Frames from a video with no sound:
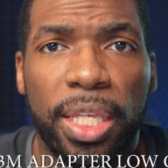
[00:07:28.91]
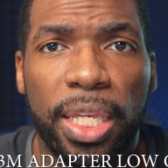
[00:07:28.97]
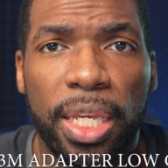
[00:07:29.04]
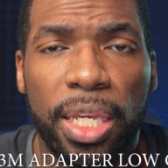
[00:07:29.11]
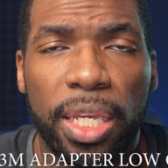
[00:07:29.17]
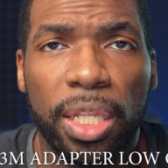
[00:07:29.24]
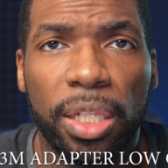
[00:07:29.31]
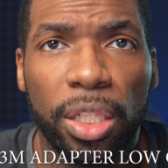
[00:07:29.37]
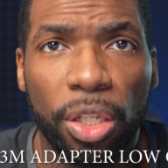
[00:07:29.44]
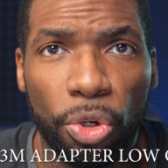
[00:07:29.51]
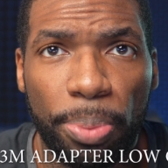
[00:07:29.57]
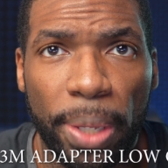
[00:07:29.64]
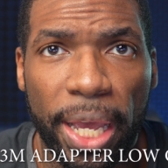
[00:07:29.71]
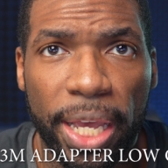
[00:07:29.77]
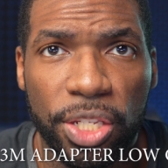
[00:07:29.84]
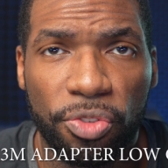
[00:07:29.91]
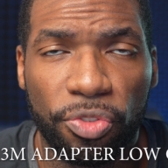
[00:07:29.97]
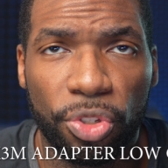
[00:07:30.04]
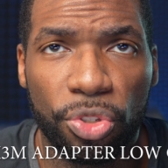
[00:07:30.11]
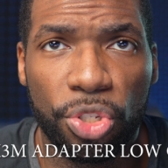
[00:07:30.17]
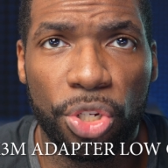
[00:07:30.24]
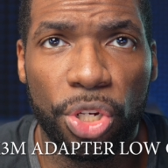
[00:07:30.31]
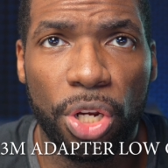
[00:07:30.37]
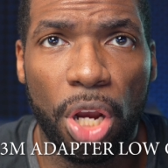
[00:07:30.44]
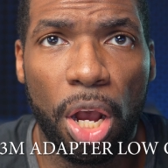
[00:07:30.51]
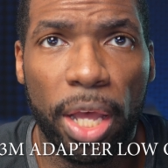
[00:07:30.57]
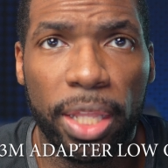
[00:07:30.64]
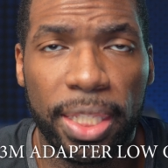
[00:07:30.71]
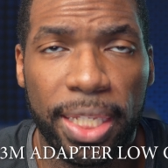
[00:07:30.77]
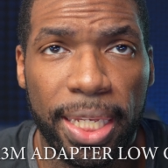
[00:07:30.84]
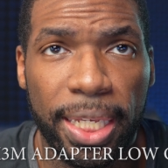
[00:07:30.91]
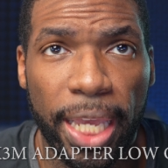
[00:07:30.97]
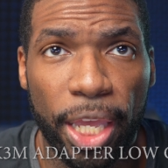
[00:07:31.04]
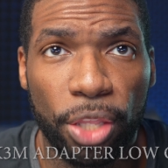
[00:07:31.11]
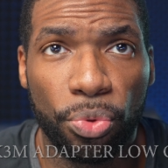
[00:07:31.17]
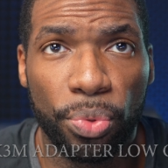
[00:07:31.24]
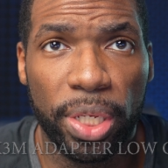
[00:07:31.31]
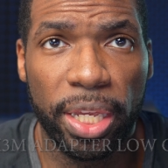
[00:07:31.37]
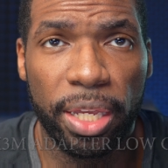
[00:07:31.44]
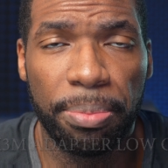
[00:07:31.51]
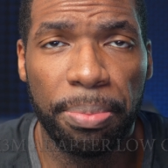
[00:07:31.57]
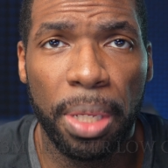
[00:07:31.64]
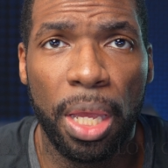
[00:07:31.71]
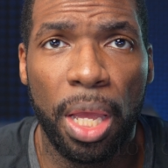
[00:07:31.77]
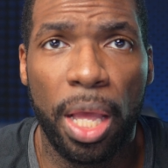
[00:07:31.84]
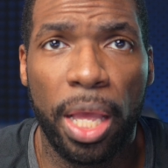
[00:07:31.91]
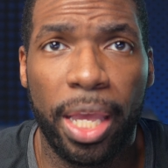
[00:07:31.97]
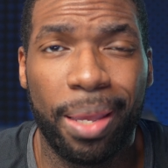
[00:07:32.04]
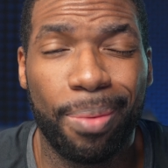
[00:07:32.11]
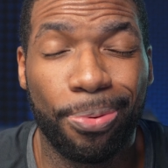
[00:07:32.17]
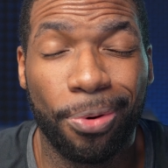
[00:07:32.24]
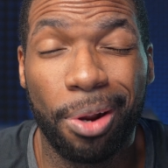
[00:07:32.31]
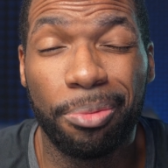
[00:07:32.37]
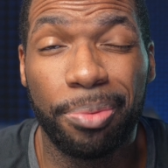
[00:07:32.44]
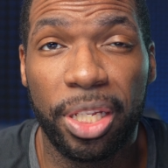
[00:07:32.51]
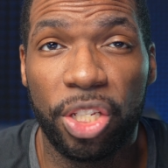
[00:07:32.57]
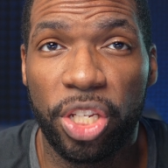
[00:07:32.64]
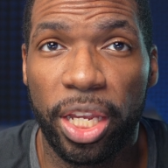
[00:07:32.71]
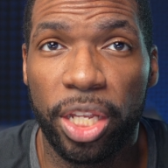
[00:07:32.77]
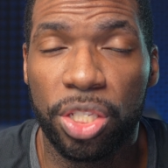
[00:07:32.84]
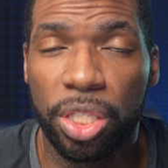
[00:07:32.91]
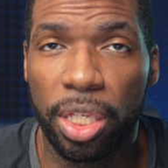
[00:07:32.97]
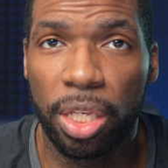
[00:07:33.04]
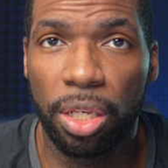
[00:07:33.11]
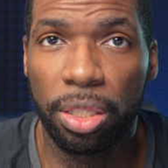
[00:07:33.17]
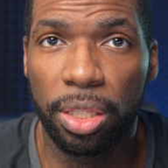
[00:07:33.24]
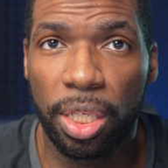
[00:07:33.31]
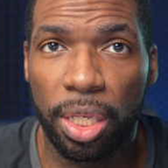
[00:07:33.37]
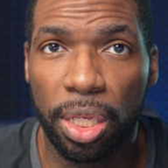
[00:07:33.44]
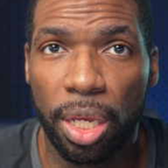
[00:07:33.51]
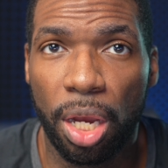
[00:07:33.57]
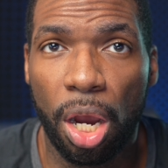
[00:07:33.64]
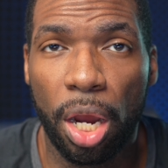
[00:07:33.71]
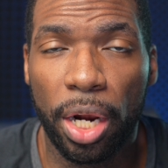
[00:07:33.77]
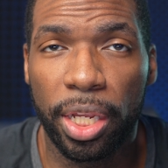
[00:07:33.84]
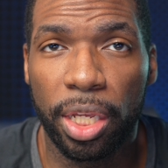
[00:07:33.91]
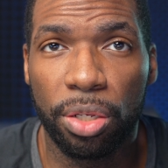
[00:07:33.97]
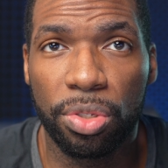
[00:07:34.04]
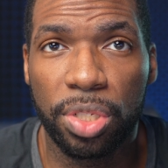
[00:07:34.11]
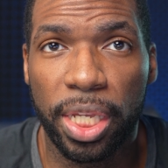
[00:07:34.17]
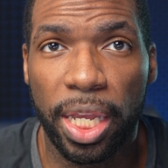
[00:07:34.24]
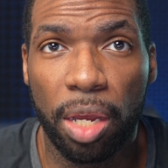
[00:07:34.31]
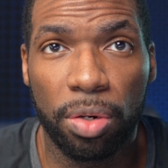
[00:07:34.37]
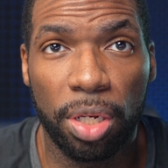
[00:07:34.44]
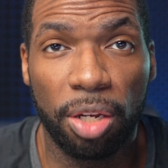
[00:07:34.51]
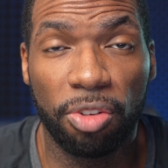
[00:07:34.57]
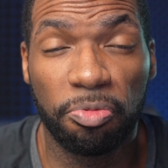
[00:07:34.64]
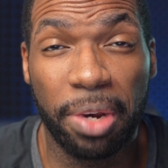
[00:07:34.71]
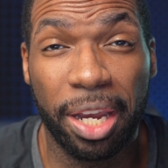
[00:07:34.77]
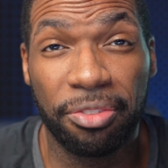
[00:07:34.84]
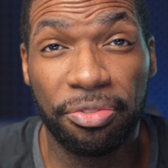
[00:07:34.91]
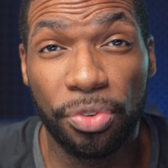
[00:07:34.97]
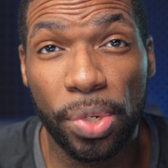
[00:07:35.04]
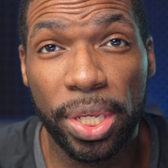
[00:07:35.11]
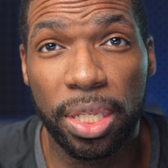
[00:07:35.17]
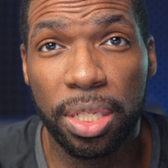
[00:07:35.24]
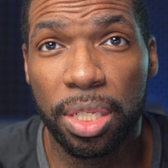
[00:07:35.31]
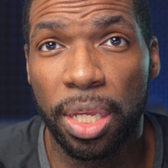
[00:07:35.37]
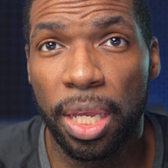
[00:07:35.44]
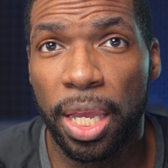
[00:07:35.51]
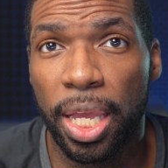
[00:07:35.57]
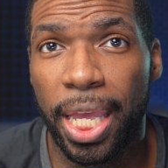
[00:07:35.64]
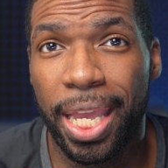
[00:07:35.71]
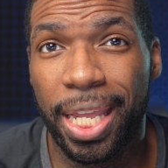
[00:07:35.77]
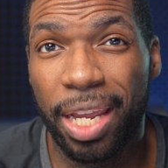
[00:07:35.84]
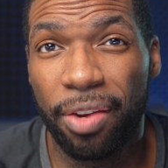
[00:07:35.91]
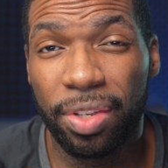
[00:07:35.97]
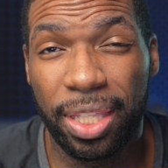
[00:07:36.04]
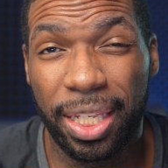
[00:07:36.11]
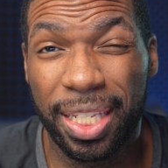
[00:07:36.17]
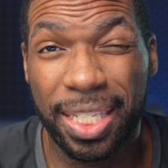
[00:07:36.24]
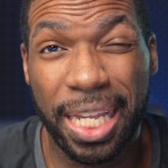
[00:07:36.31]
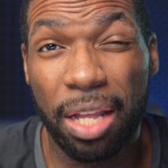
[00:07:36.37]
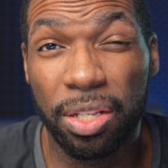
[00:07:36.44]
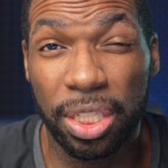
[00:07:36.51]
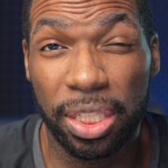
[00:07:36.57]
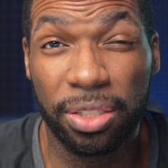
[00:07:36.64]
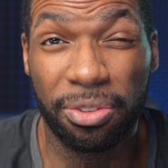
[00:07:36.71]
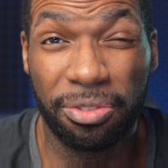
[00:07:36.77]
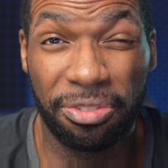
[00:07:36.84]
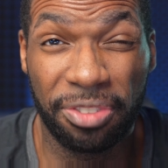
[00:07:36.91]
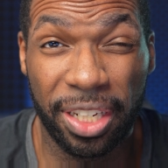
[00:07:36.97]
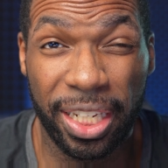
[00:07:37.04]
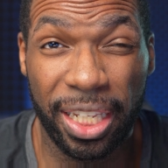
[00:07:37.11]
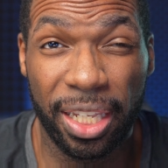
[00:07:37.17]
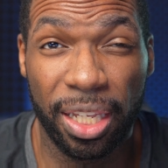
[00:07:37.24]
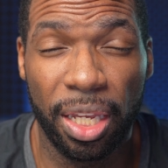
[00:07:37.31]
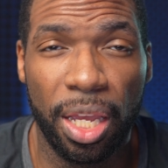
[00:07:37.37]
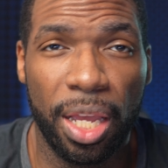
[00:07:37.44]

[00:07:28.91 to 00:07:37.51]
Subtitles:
the low pass filter on the K3M. It probably changed the audio sound of my voice, and everything sounds a little funny.